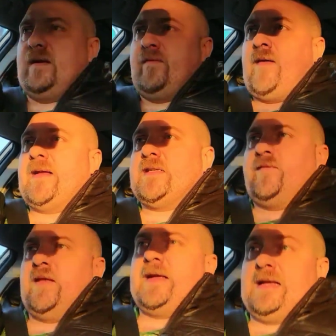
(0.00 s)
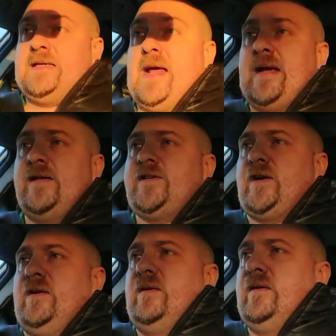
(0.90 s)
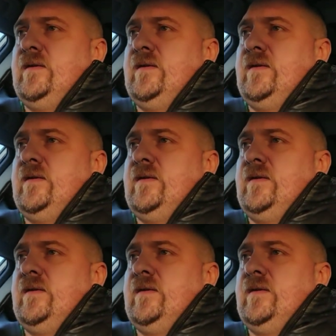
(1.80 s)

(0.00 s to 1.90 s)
effectively in danger